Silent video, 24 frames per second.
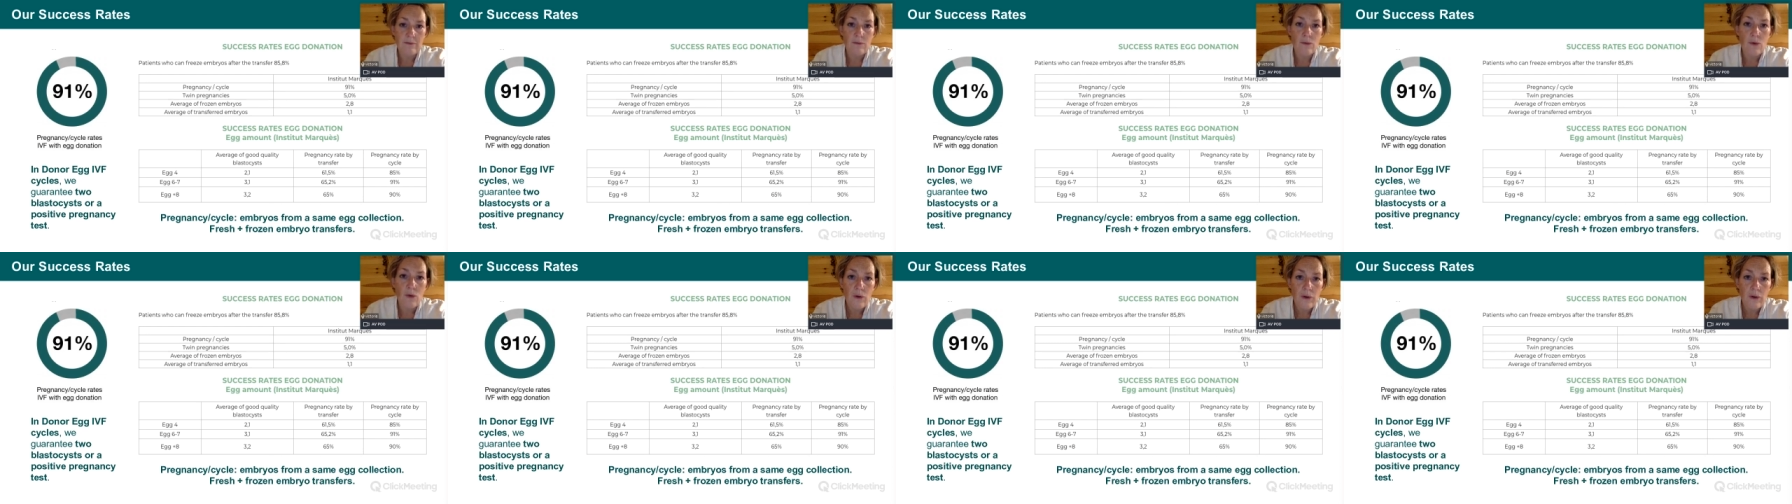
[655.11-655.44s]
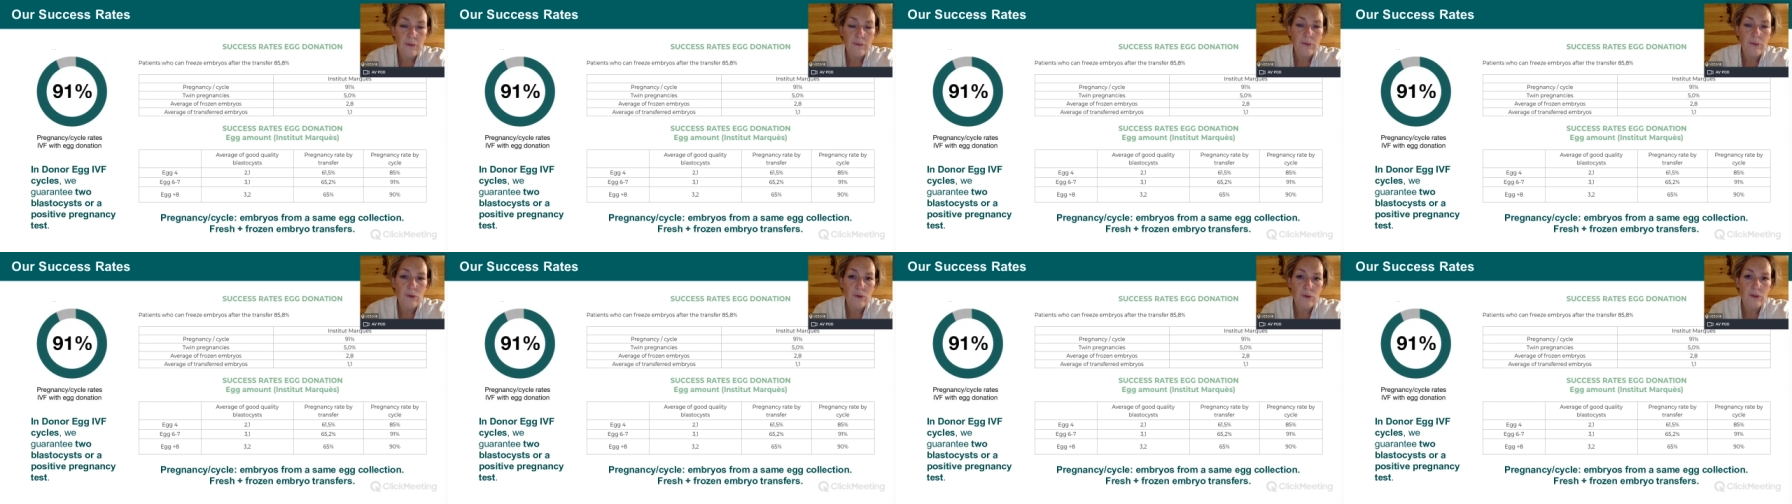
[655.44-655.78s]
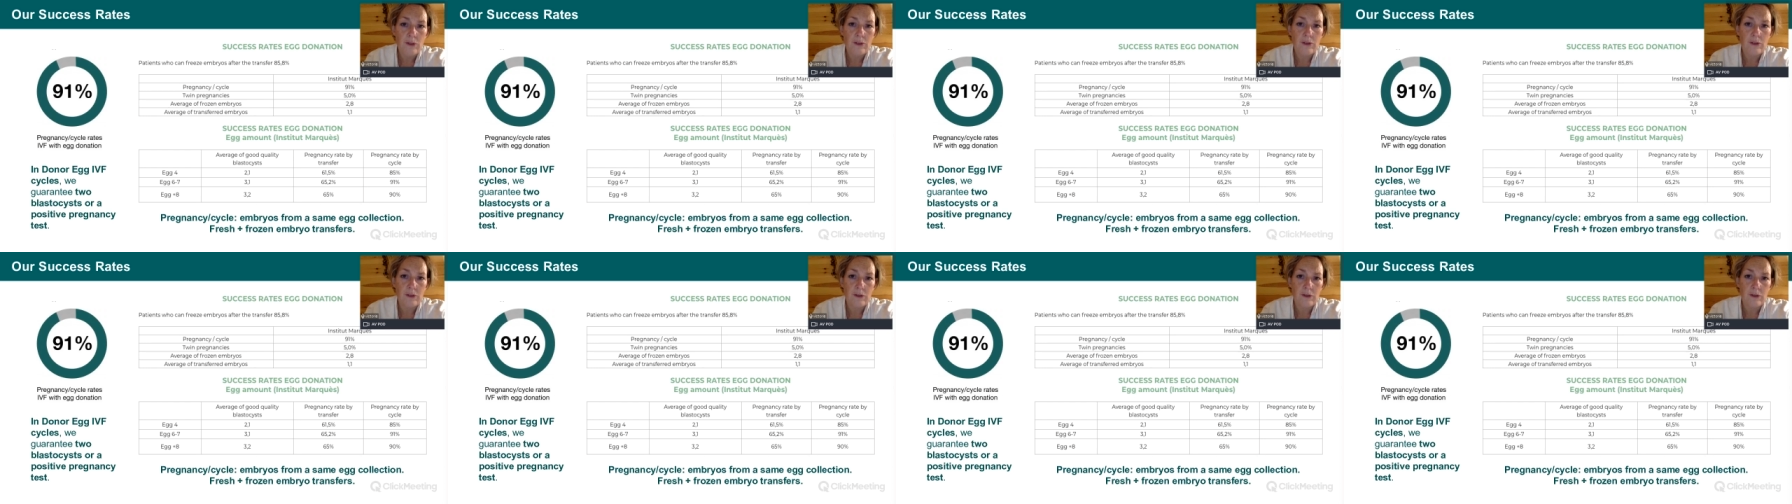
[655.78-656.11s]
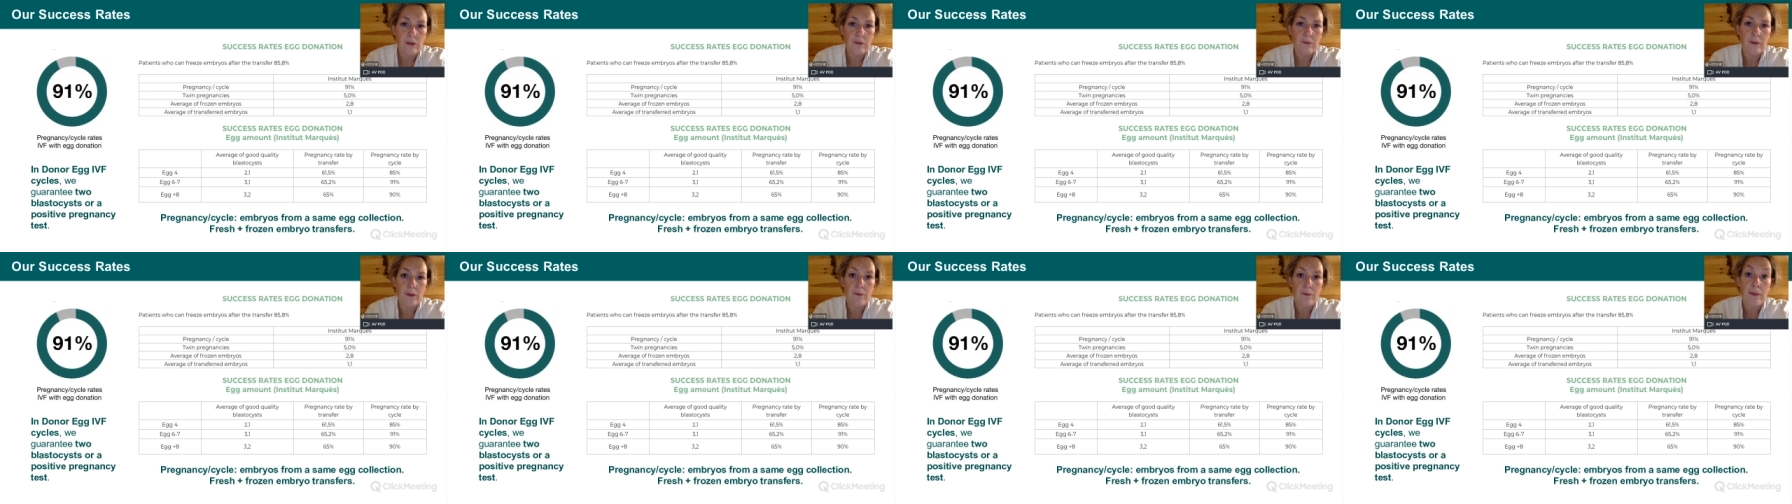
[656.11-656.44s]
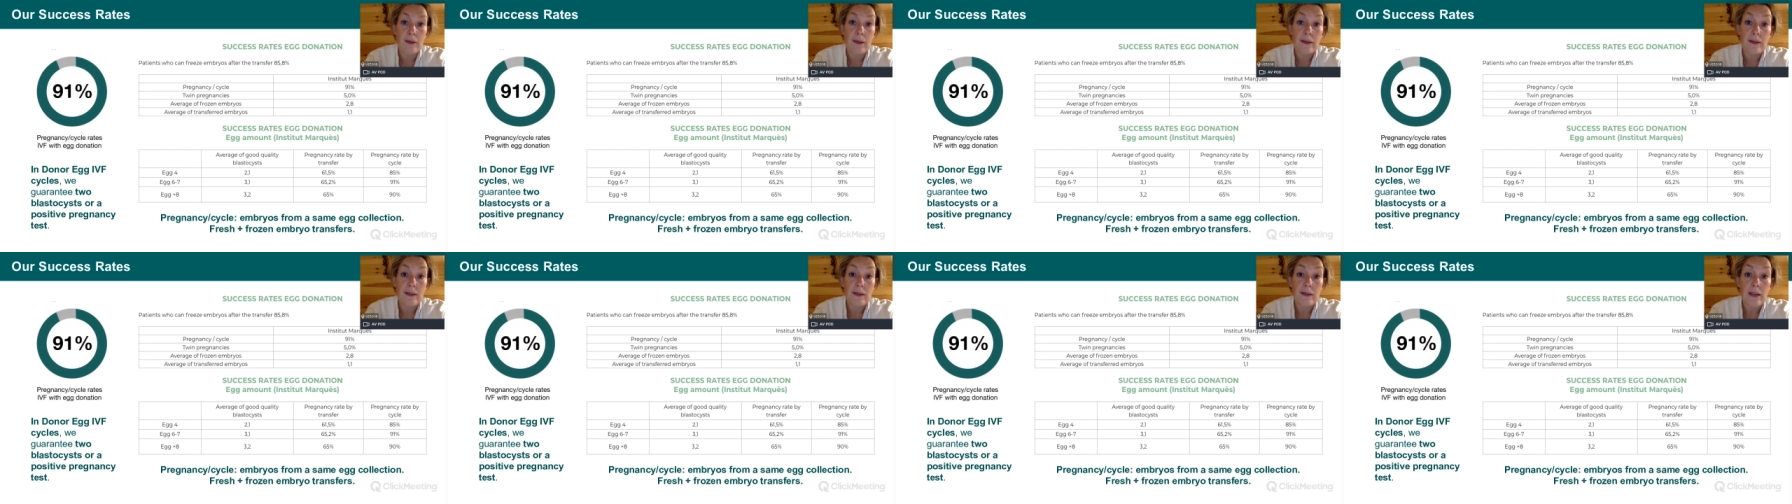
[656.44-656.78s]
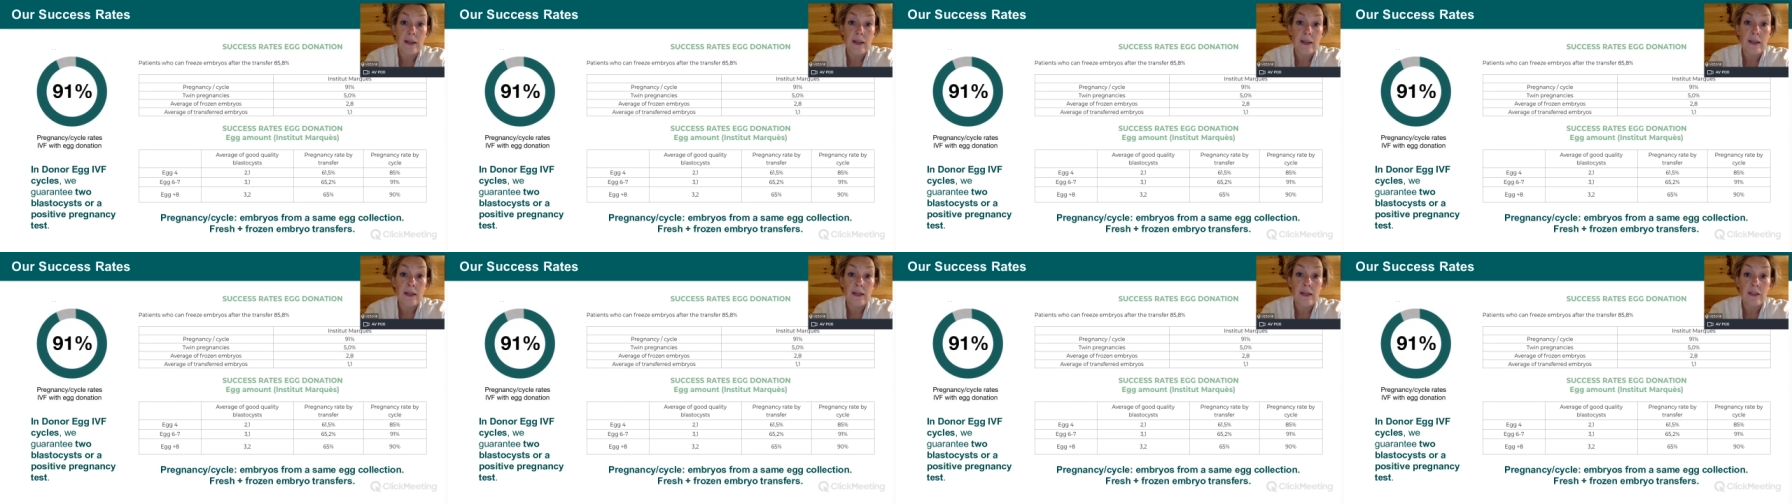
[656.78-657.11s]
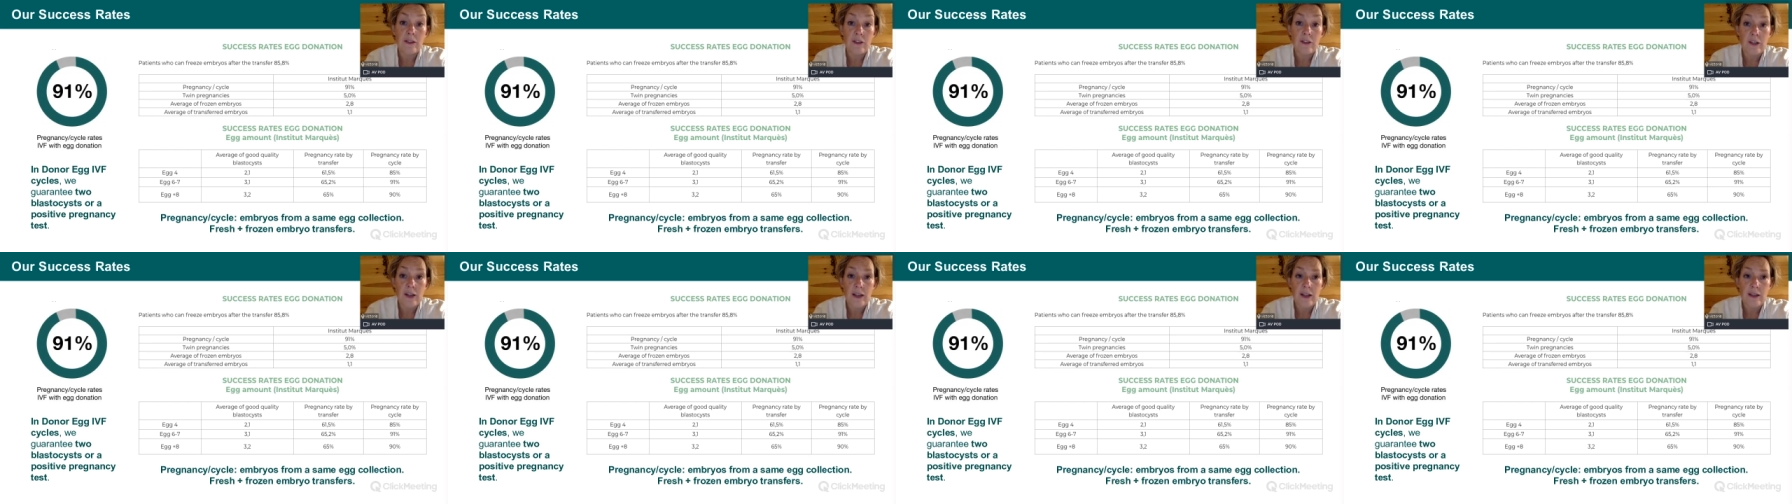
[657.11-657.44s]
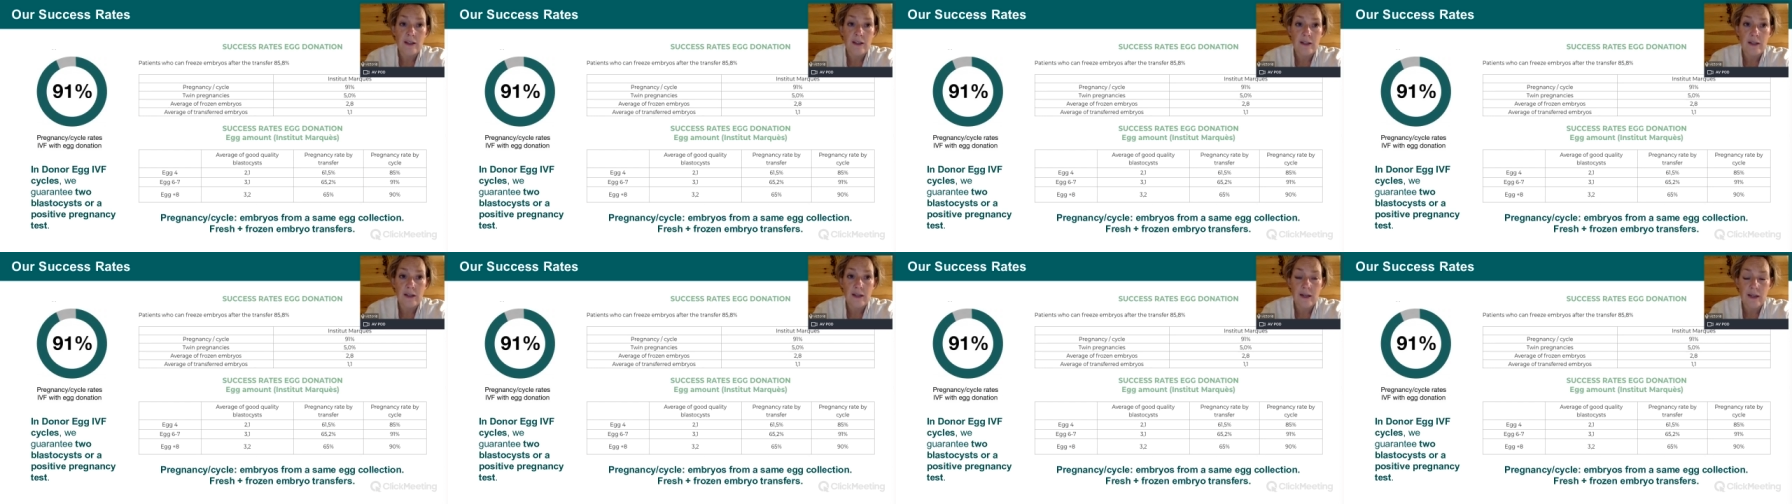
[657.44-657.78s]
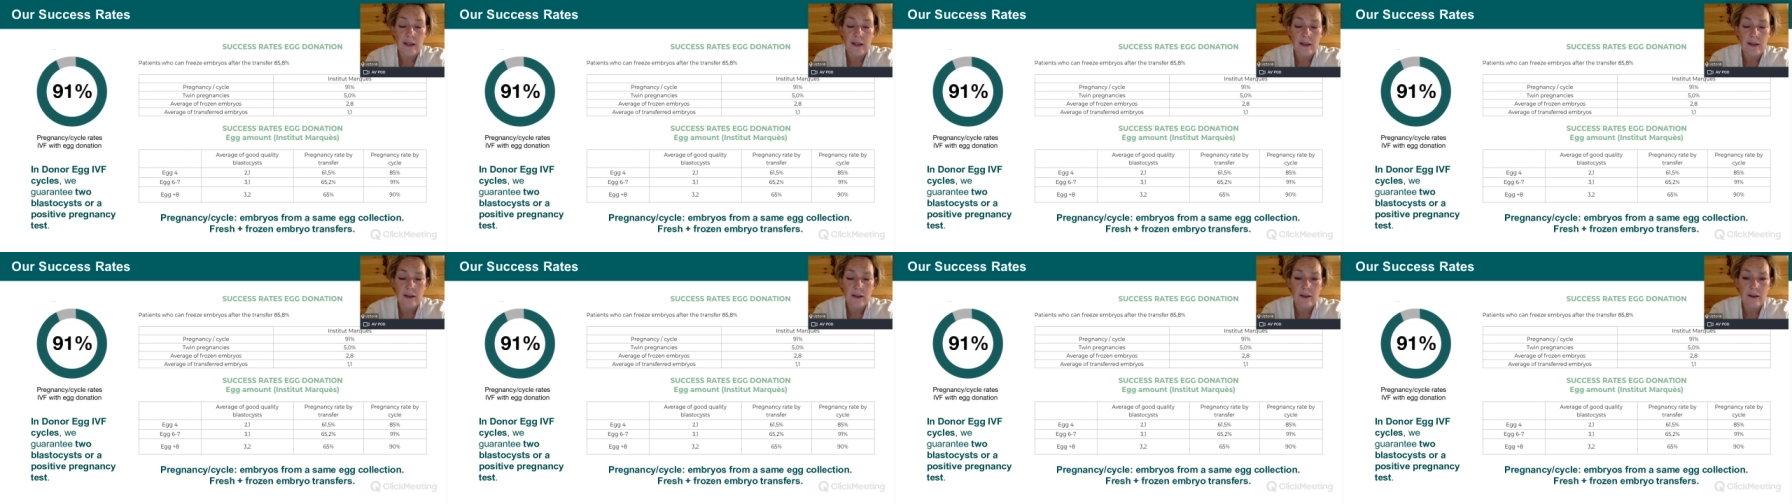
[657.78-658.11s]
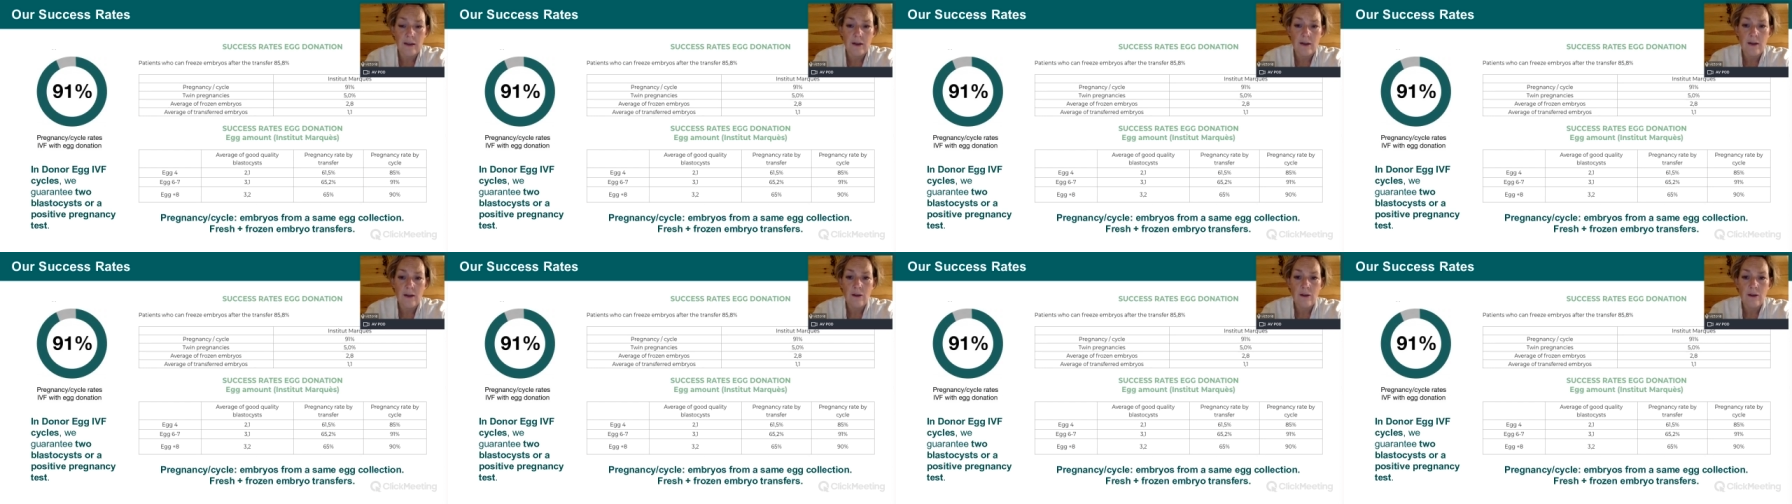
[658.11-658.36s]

more important to them than maintaining a genetic link